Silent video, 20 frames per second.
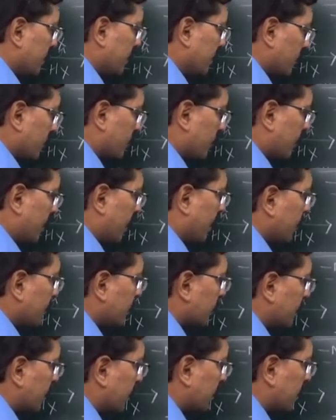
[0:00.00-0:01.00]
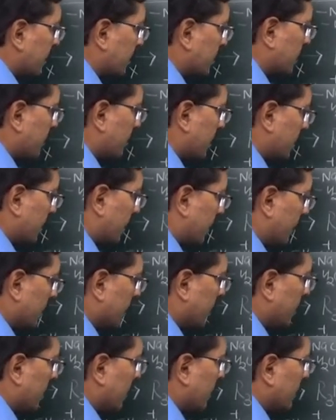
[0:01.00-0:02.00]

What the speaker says: So by using this method,